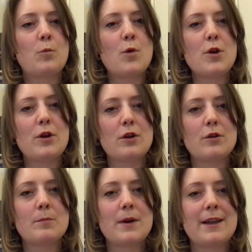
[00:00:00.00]
work
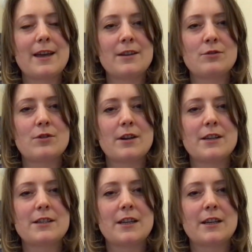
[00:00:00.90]
on my
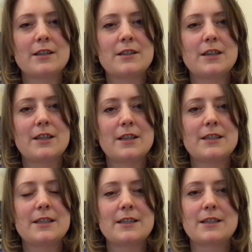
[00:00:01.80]
handwriting and turn
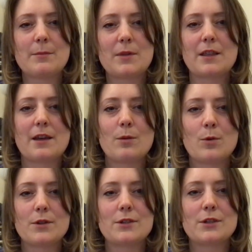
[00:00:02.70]
this into something that I
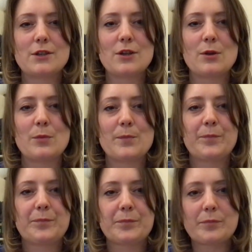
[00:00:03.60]
want to do?
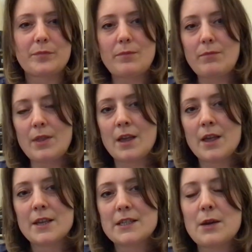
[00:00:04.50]

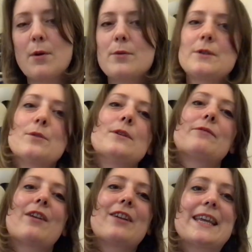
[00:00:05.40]
So I was
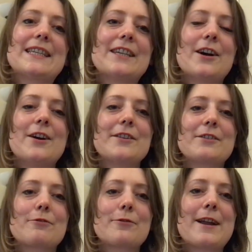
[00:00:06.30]
always very into art
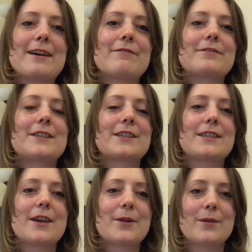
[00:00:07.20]
and craft.
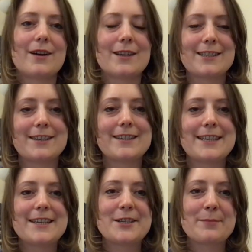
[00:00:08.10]
So I started
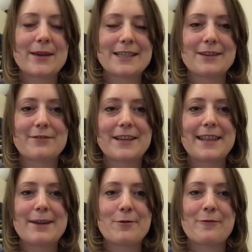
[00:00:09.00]
teaching myself
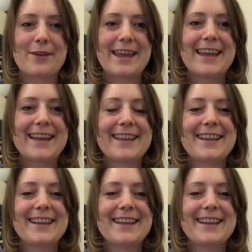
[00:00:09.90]
calligraphy,